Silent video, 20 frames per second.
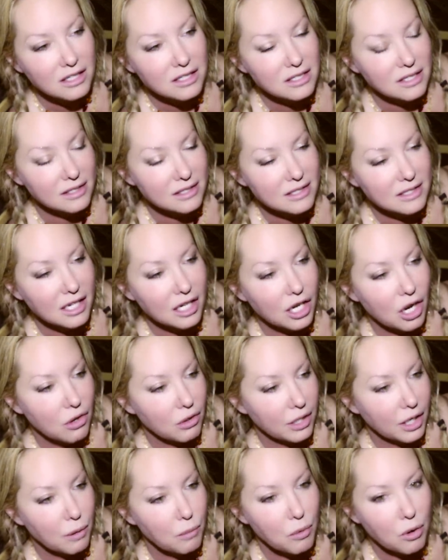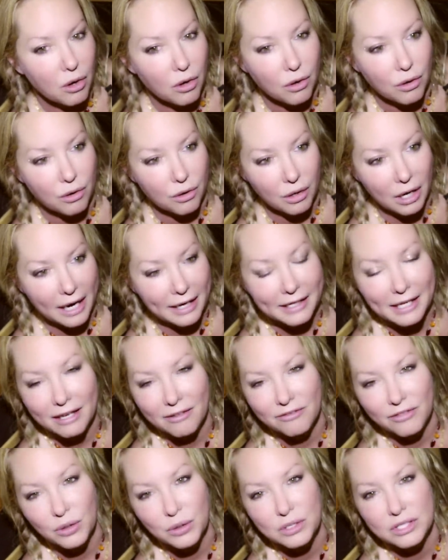to say, okay, well, I
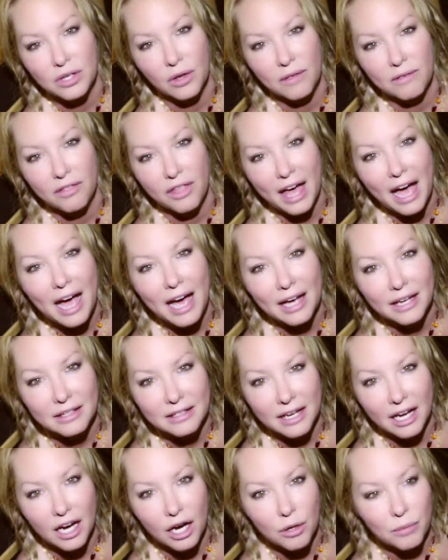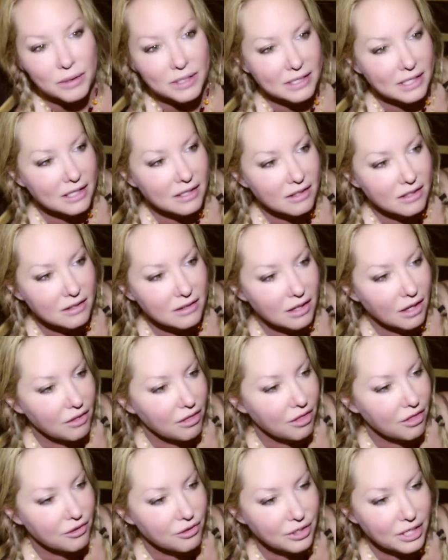can't focus on that now because I
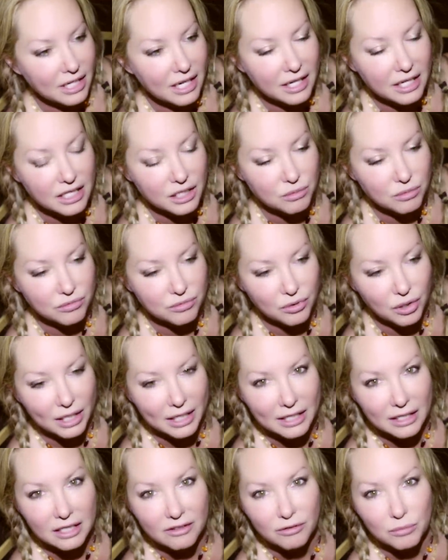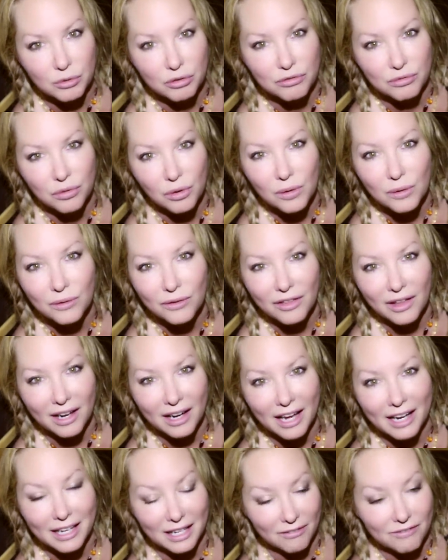got 30 days before I can even move forward with
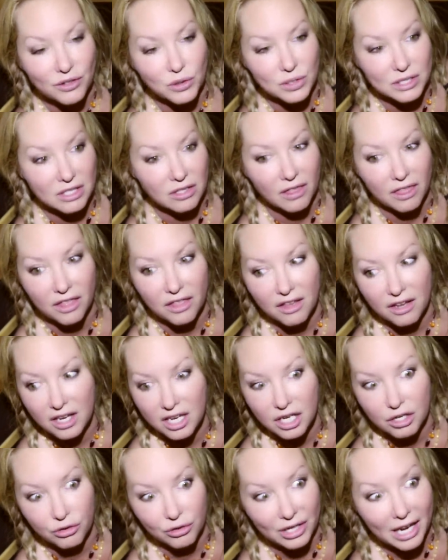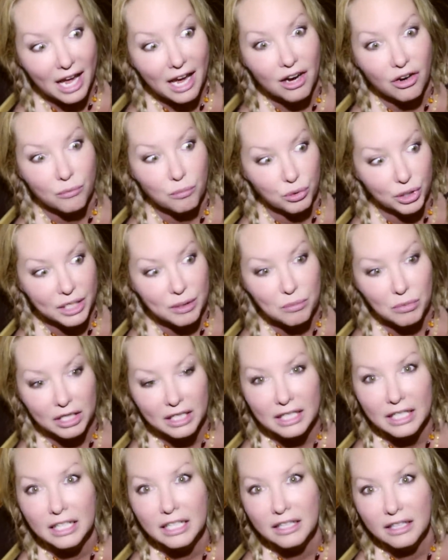that. I got to focus on the here and now and bring
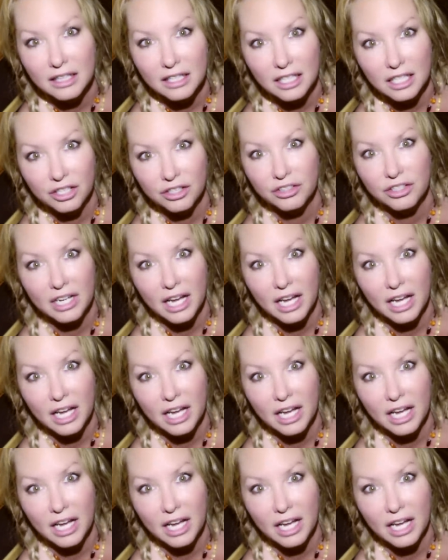money in the here